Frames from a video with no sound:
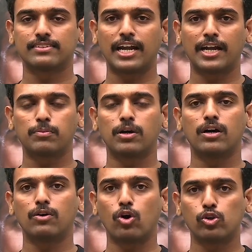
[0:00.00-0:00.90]
and
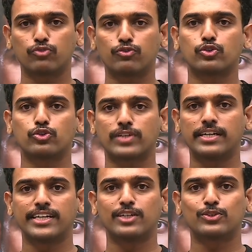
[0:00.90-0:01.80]
also for
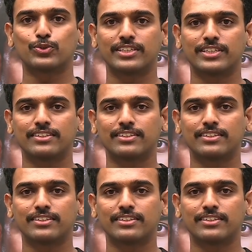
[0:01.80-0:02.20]
society and social